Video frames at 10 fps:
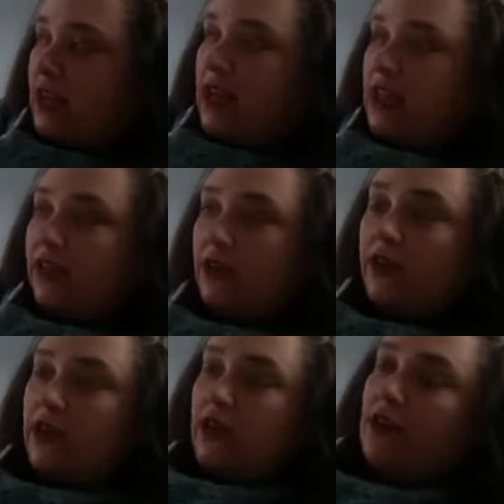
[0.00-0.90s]
So
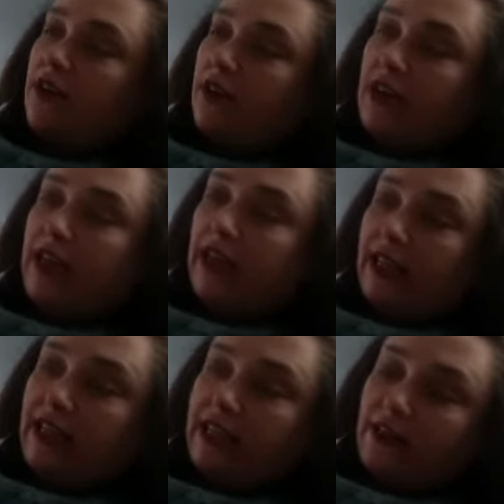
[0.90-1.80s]
here, they're cutting
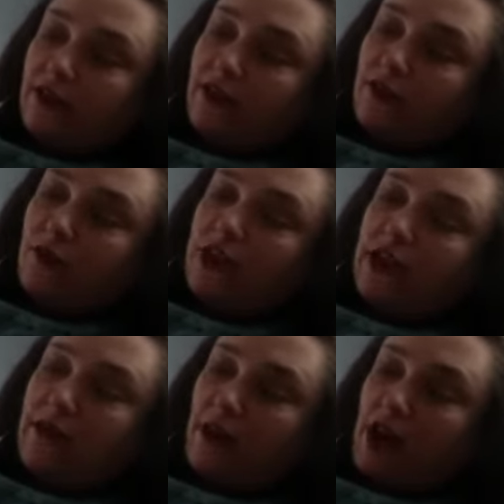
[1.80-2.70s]
it into
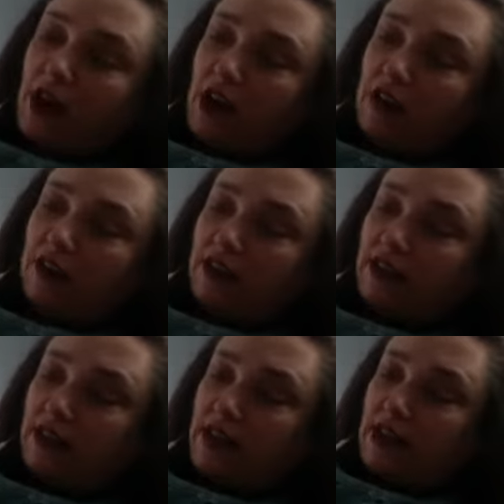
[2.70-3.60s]
3 parts.